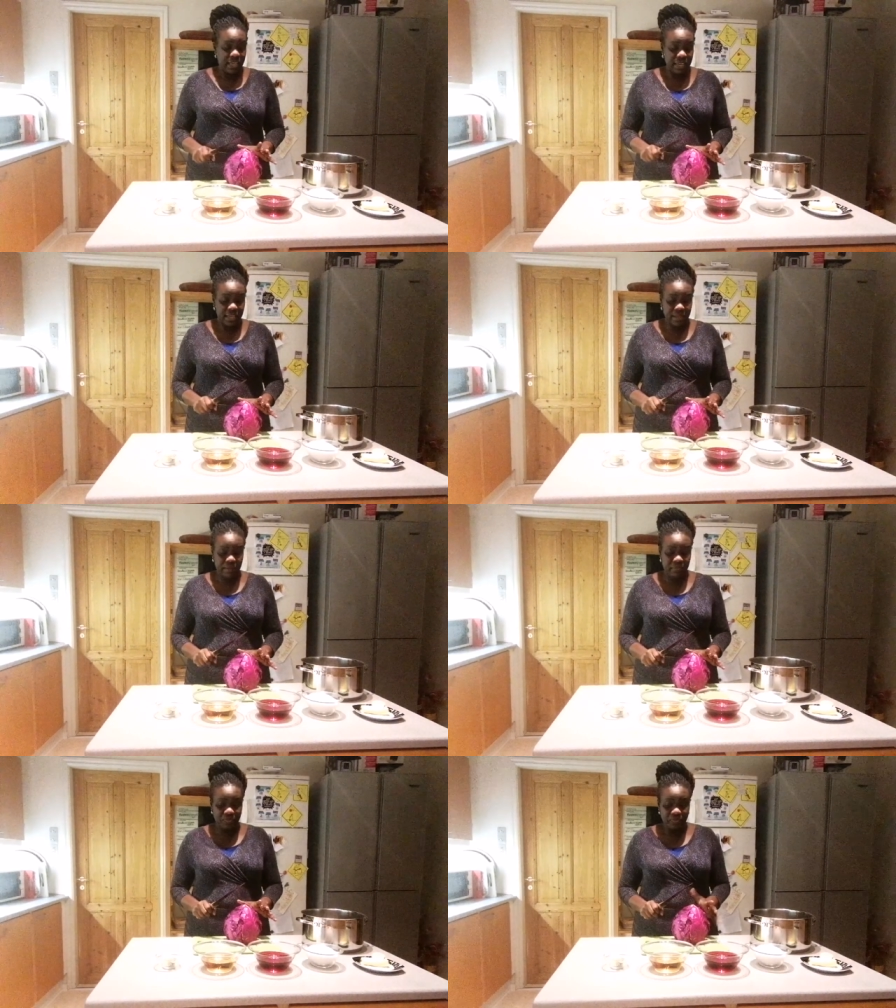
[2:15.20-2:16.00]

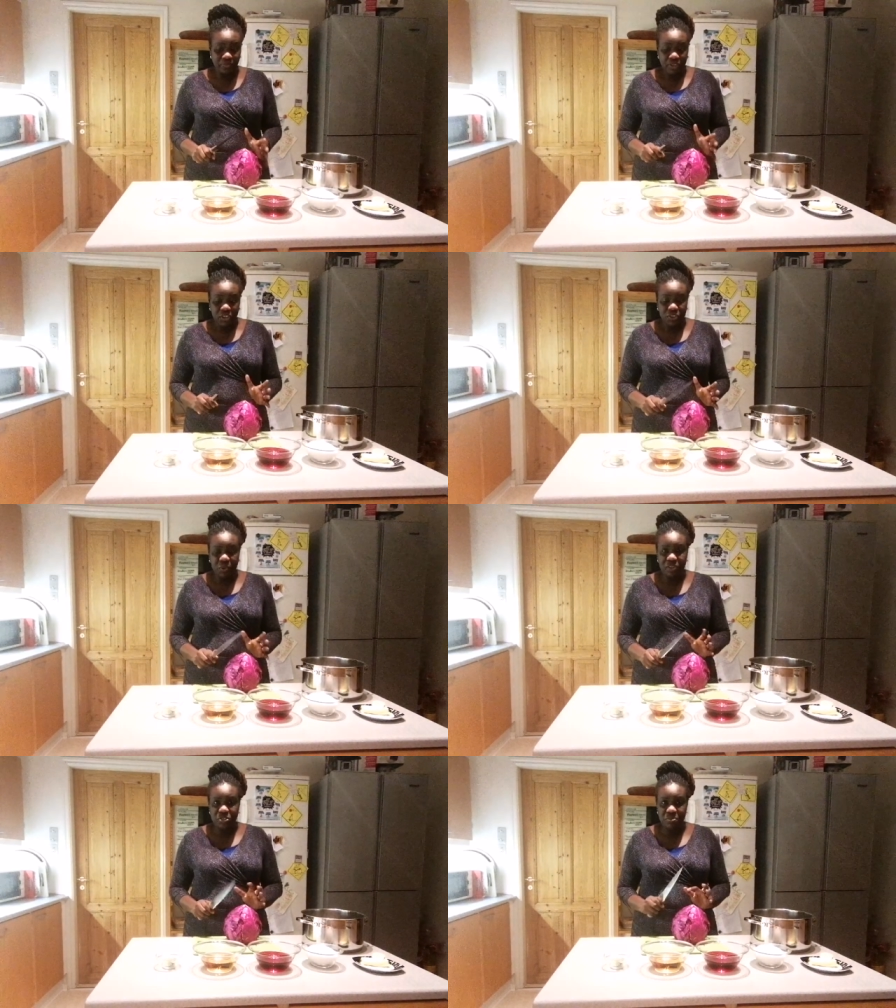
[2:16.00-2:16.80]
um, you don't
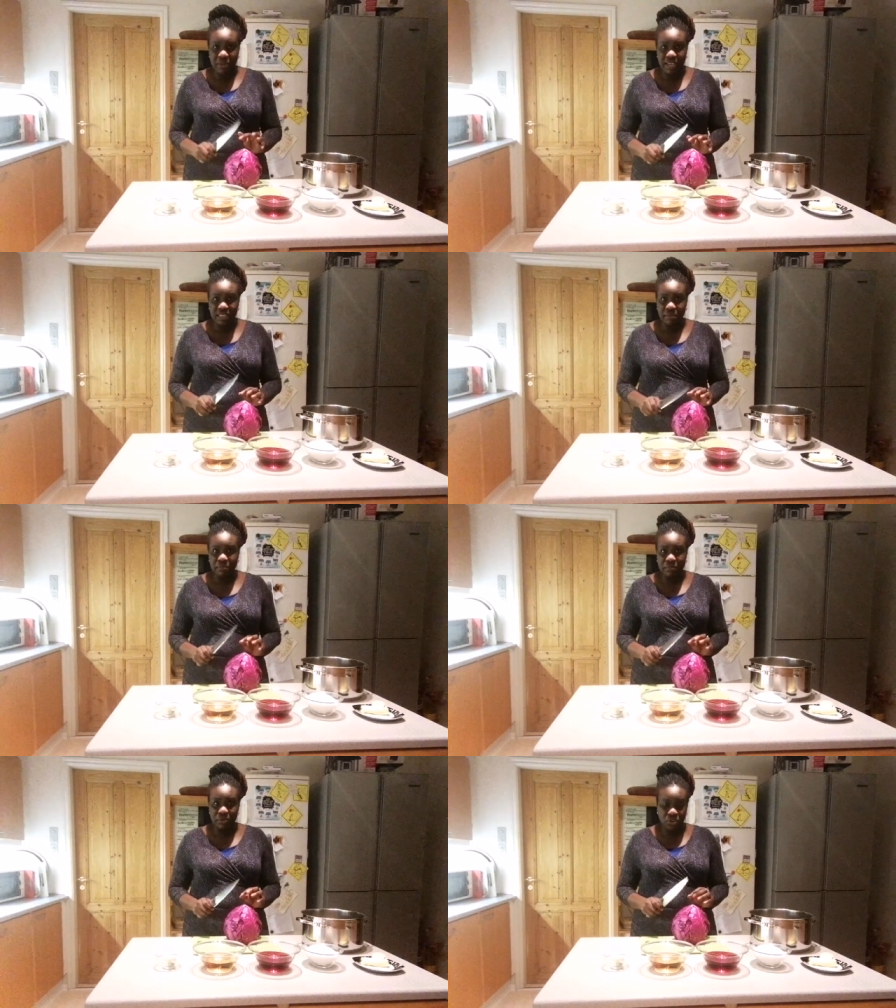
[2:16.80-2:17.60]
want to make
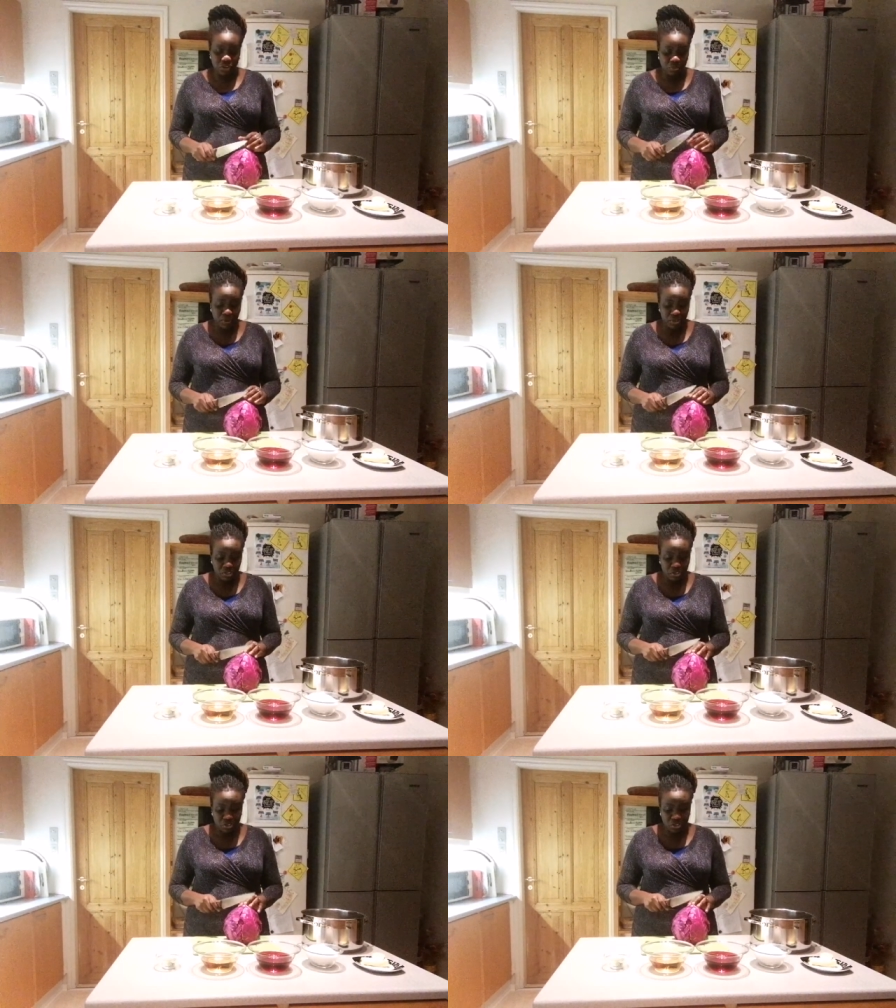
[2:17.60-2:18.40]
them you don't want
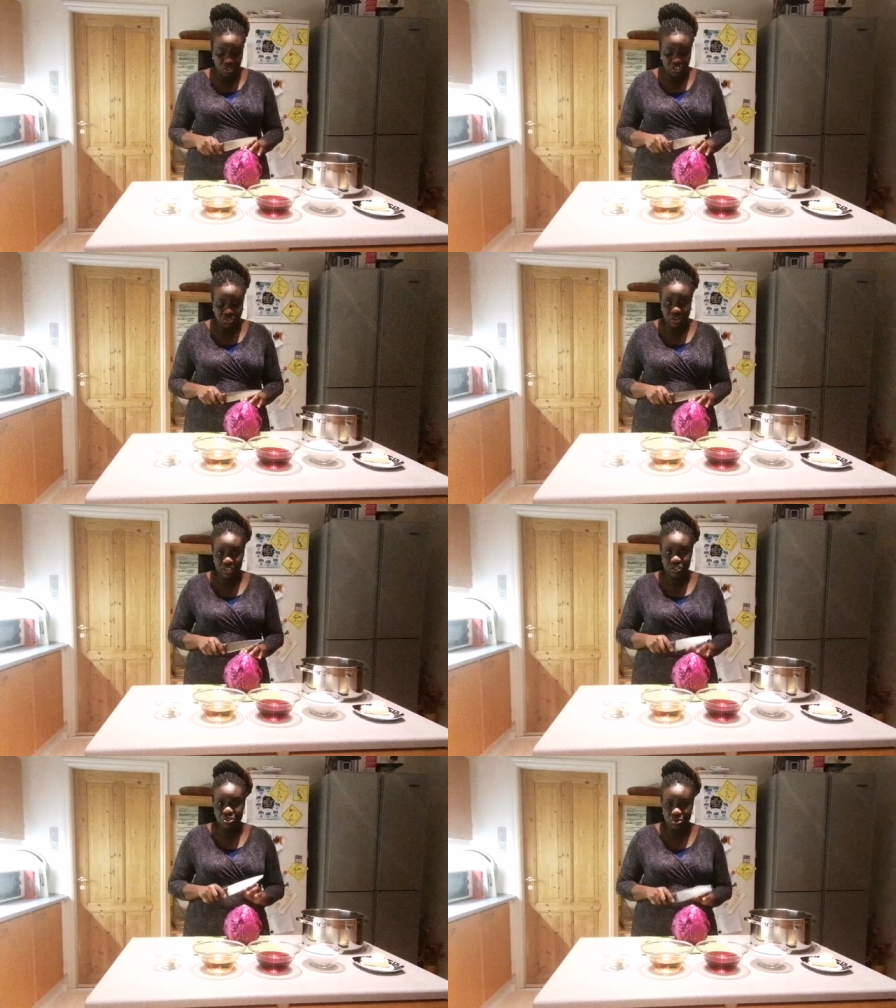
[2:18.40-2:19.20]
to shred
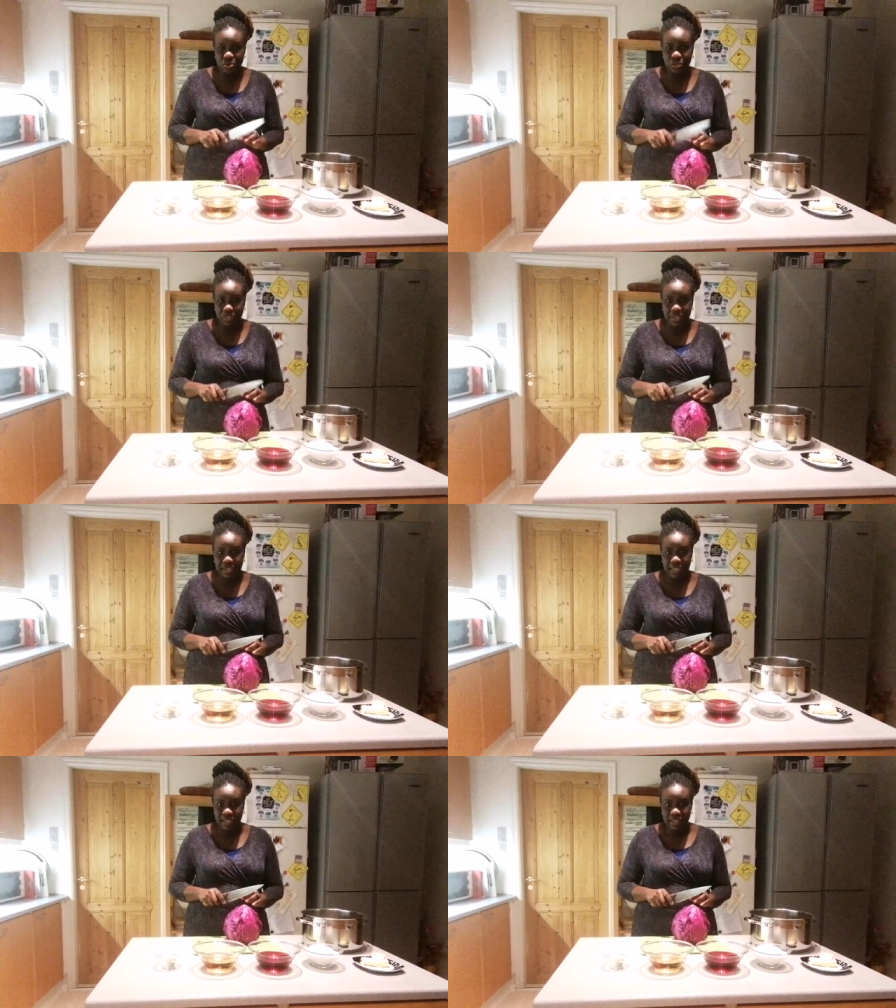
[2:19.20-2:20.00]
too
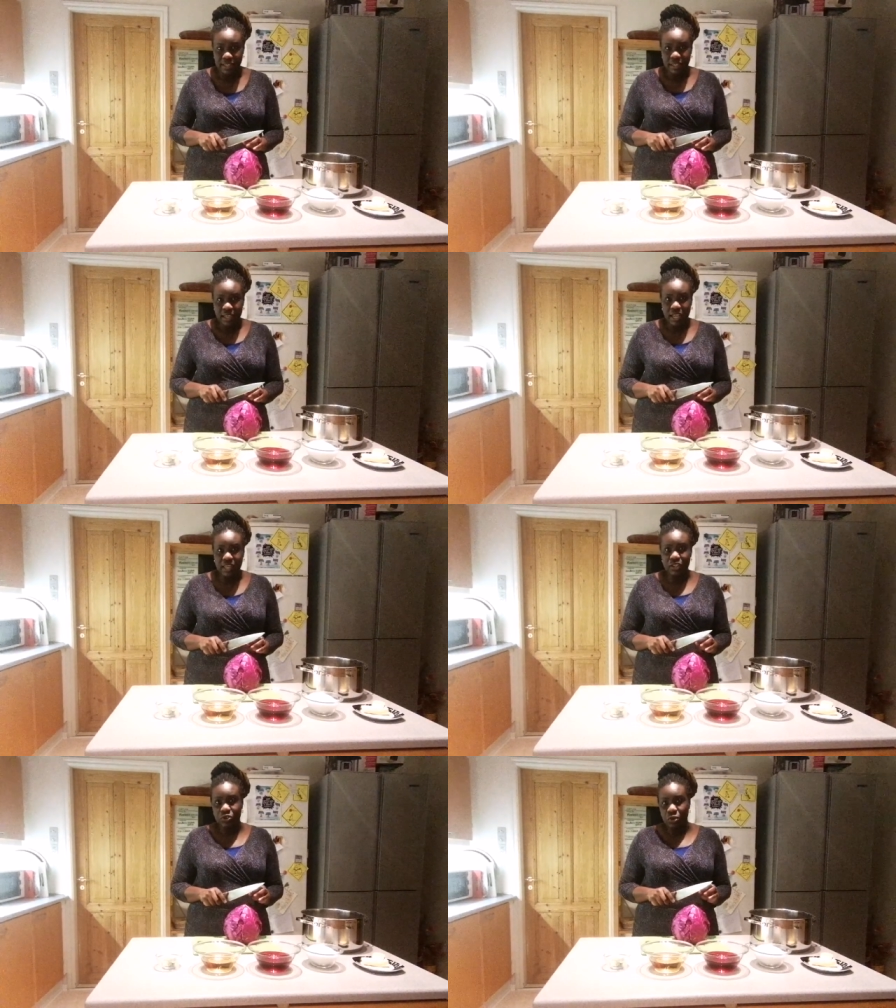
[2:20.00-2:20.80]
thinly
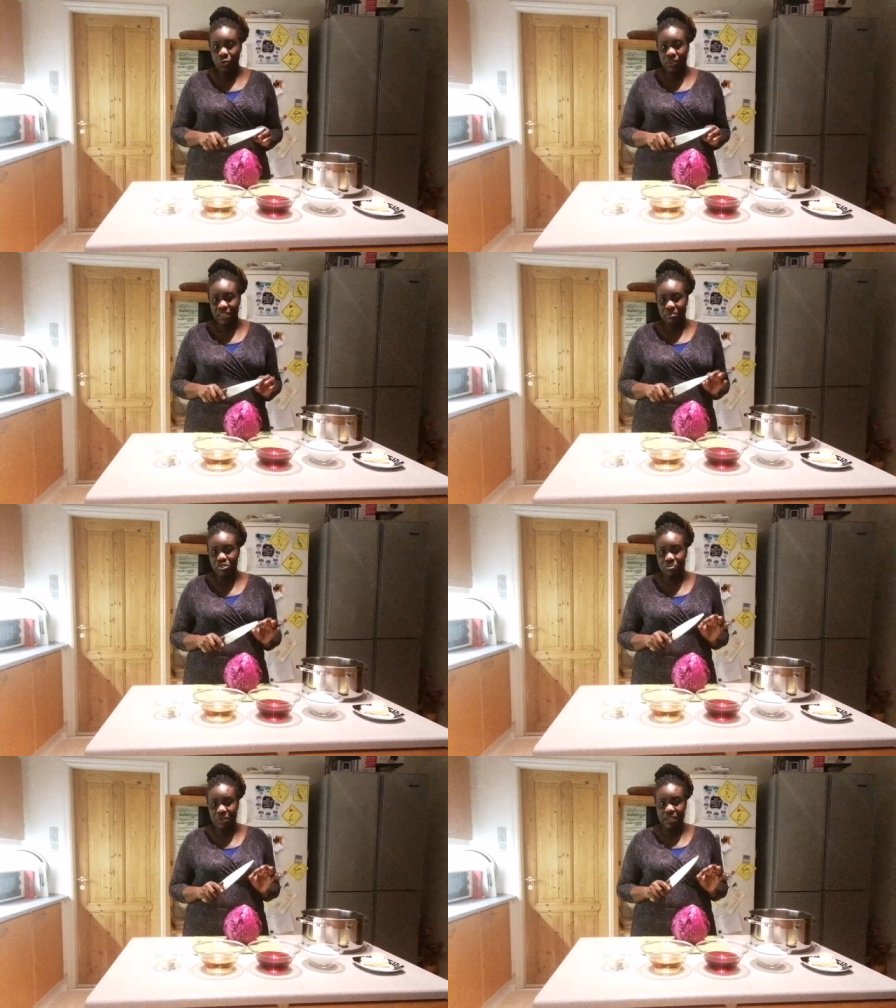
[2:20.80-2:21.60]
and you don't want them
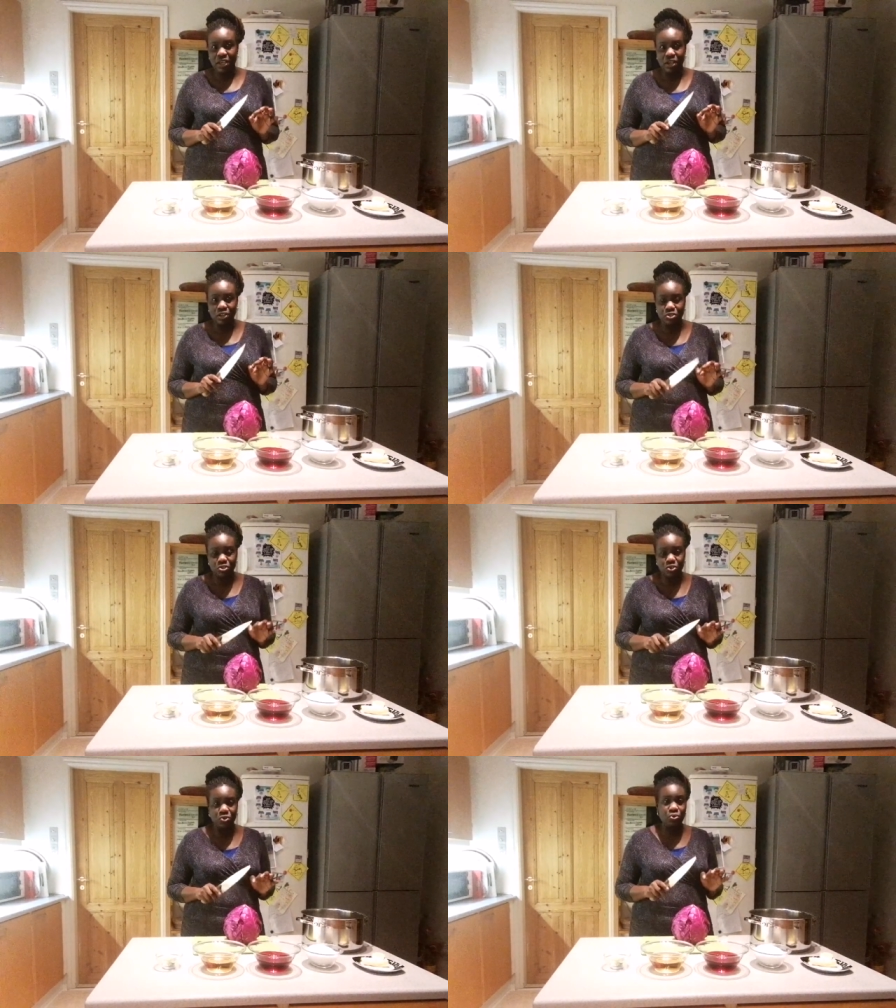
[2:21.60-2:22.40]
to be
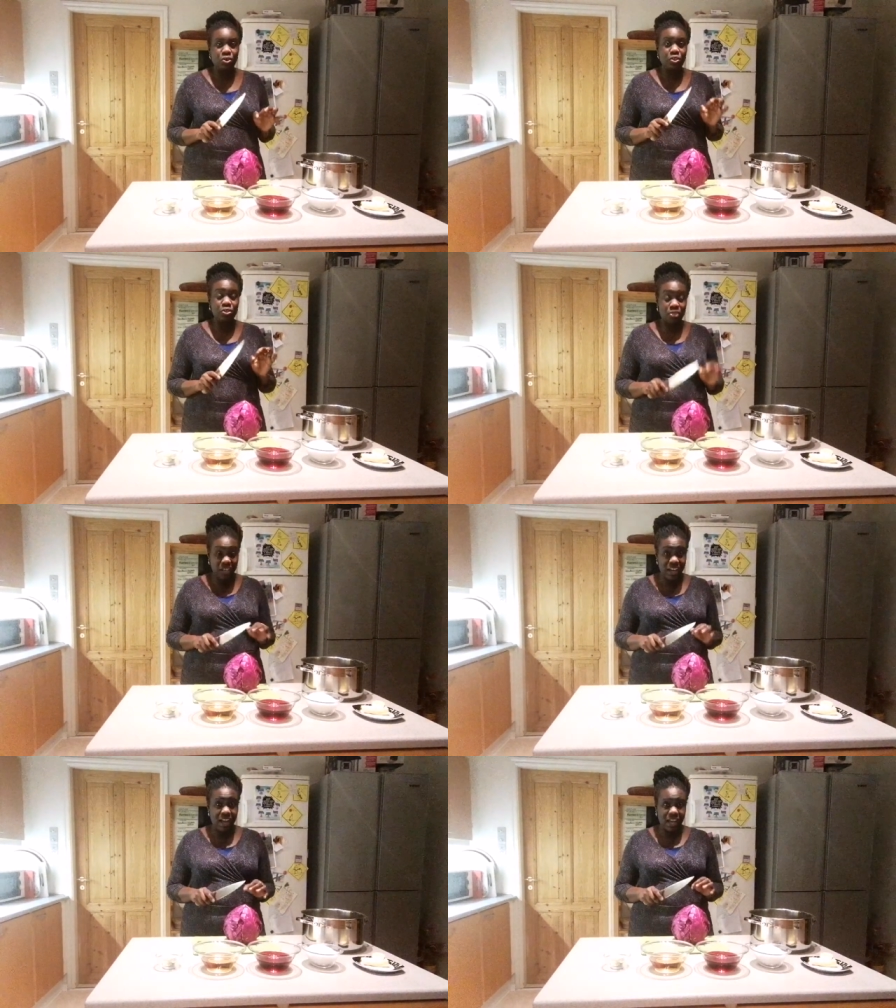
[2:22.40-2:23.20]
too
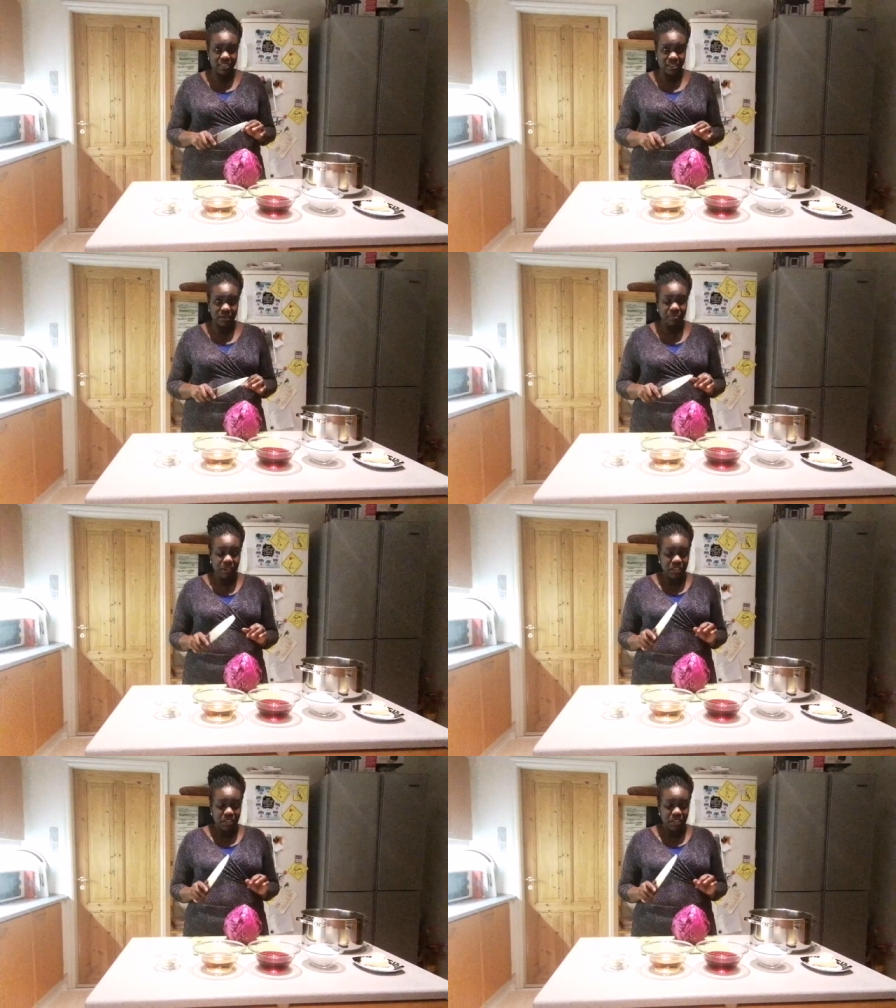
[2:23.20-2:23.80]
thick either.